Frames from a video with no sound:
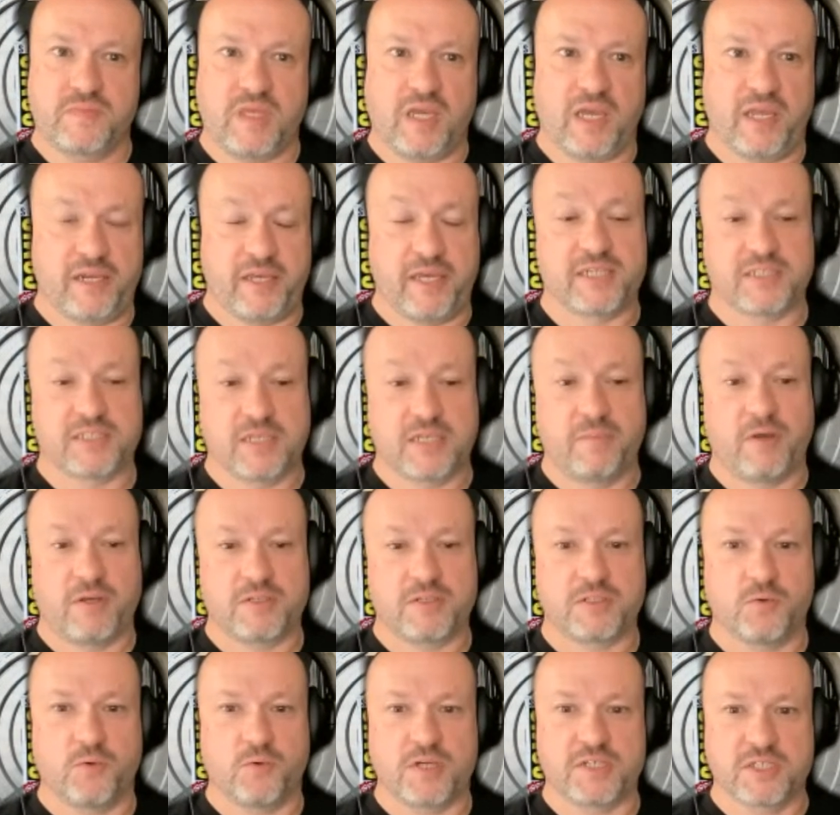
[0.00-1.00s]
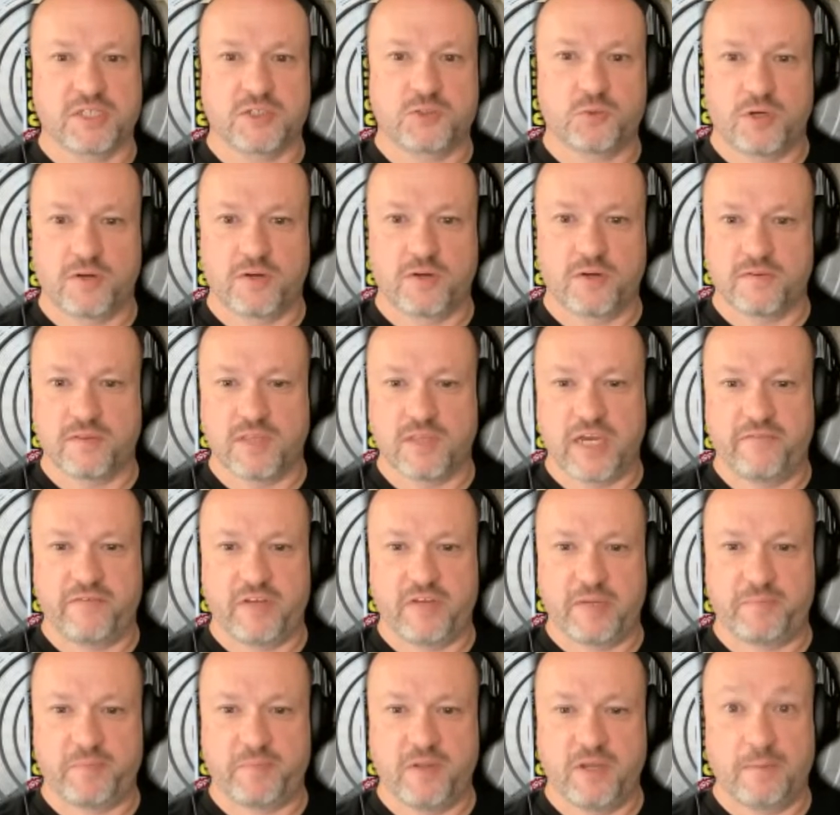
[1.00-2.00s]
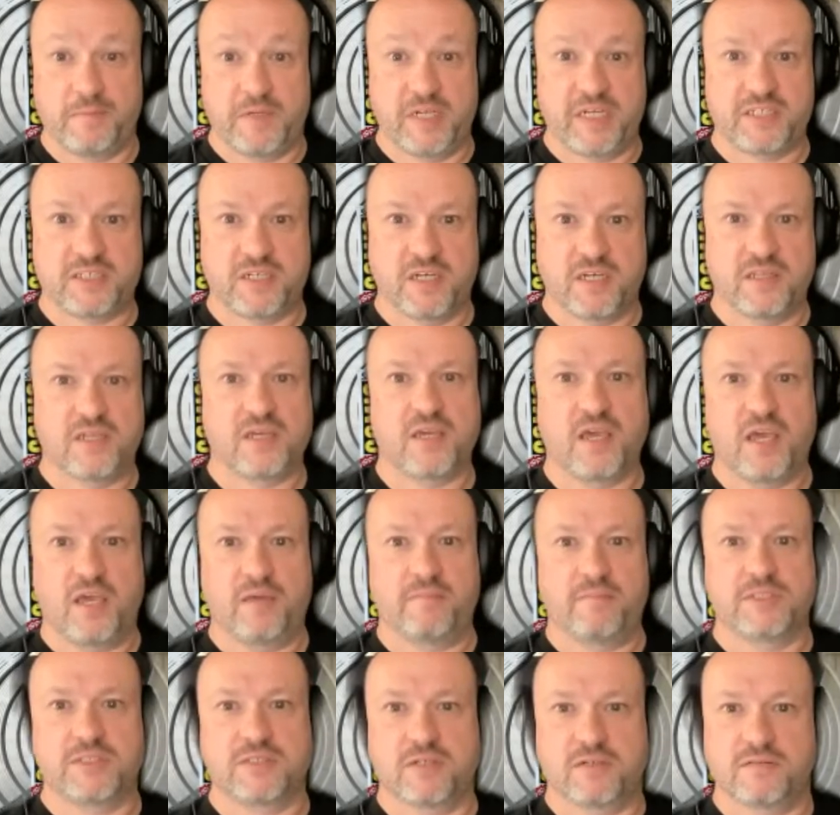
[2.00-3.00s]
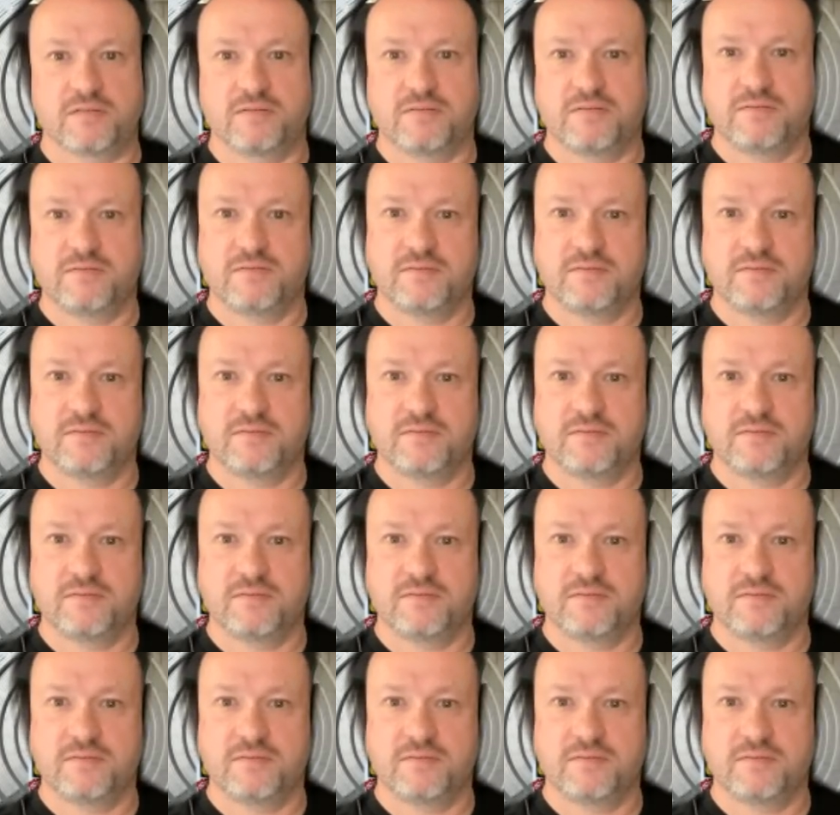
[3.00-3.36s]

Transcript: And yes, I'm also watching Twitter for live updates on the game. So